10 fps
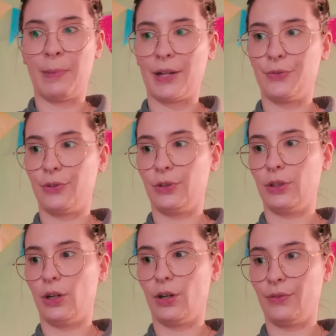
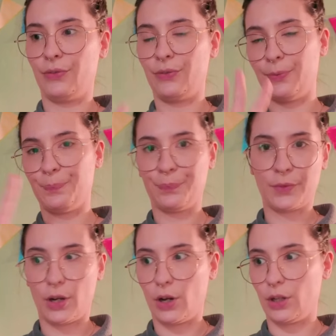mindful of
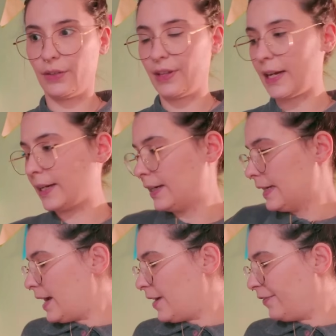all of that. I
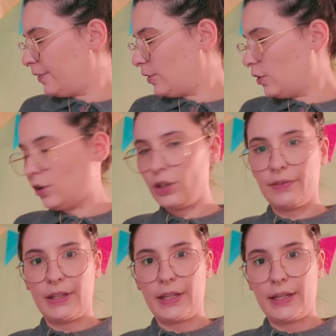have all
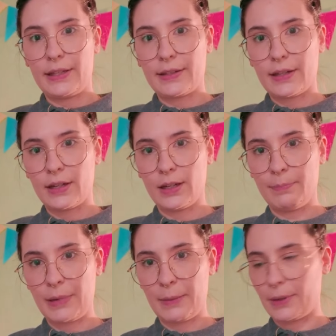of these
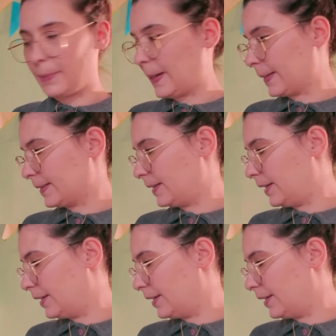paper bags in